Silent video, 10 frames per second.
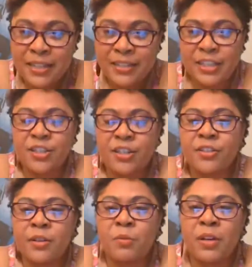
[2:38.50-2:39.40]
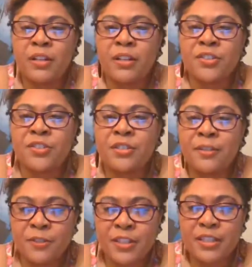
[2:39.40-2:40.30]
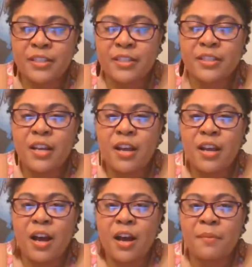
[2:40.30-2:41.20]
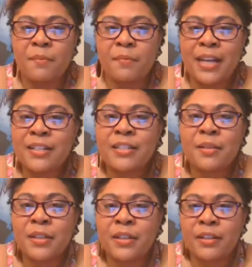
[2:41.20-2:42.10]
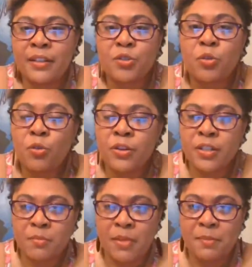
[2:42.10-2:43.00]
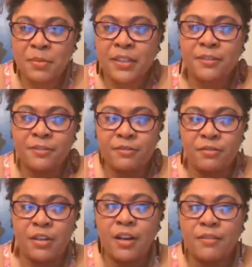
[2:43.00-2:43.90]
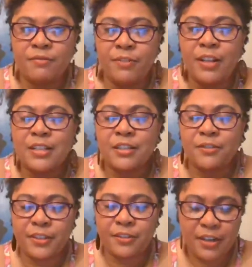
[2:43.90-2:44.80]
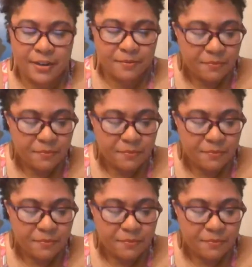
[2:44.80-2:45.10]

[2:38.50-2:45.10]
each other and one another's differences. That is something that is core to my belief philosophy, right?